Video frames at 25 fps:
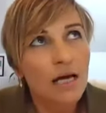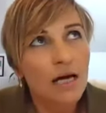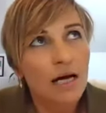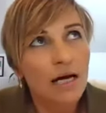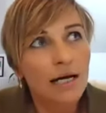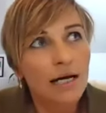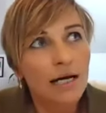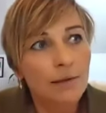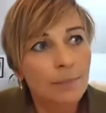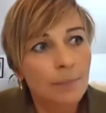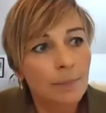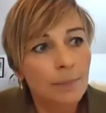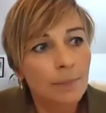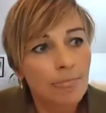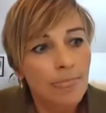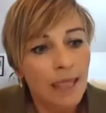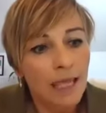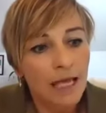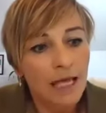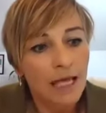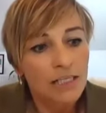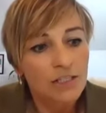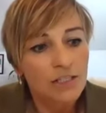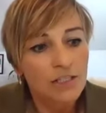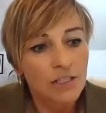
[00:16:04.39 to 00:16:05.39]

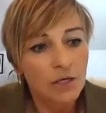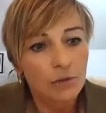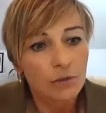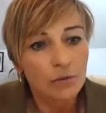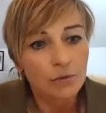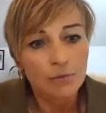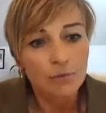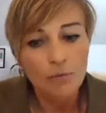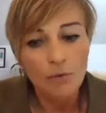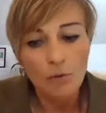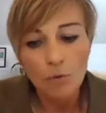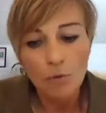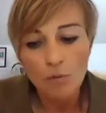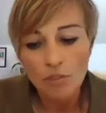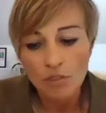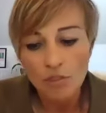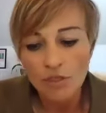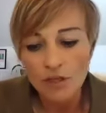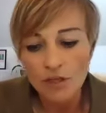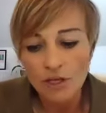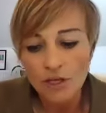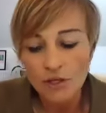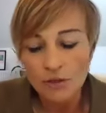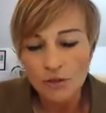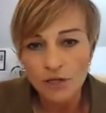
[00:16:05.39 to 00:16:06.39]
So
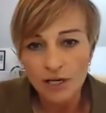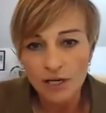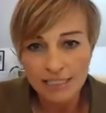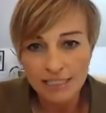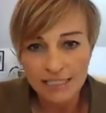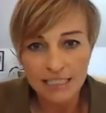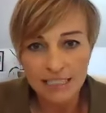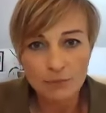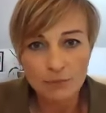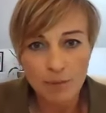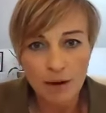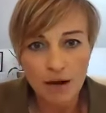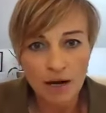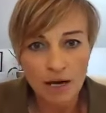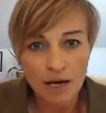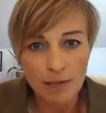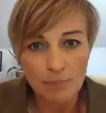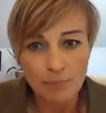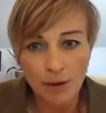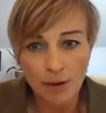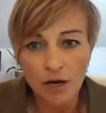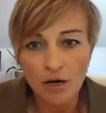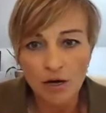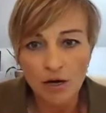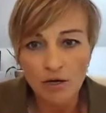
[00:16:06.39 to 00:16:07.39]
the United by
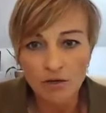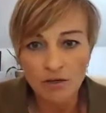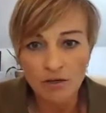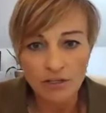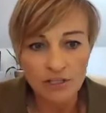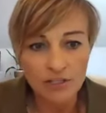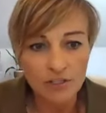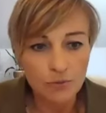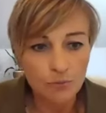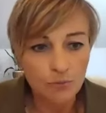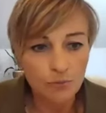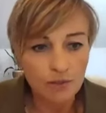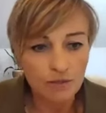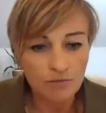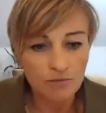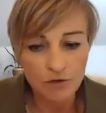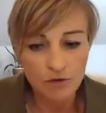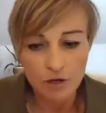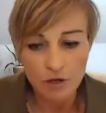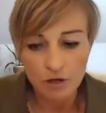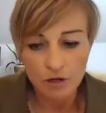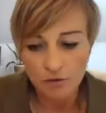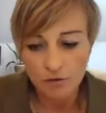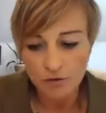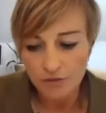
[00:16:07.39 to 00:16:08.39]
partners, we've
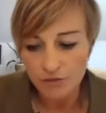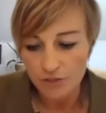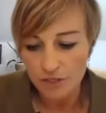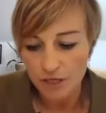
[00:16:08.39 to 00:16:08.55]
got,